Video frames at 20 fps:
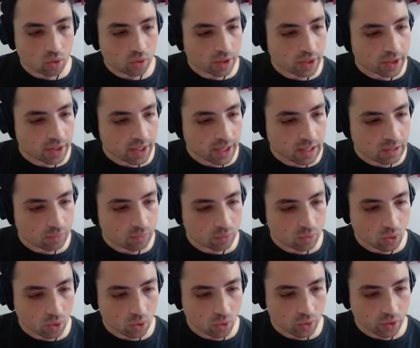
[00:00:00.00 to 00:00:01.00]
and that
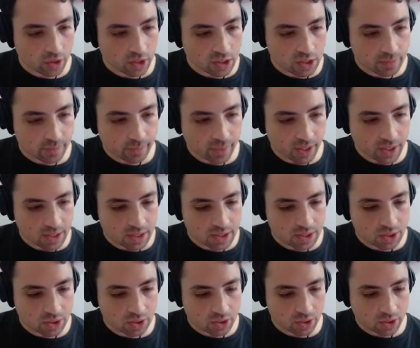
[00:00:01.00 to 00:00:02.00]
roll is based
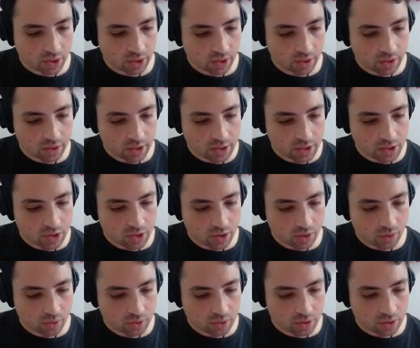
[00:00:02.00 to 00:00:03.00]
on this
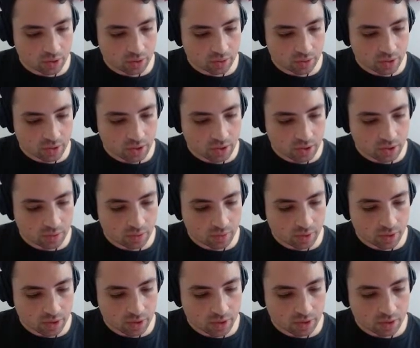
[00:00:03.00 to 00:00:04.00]
note. Let's see, where
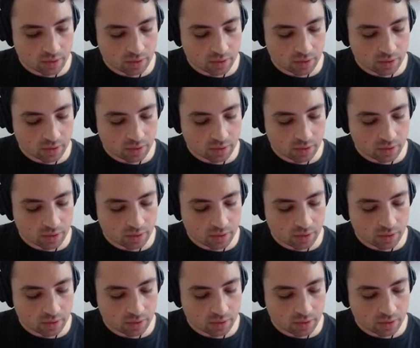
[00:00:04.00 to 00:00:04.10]
is it?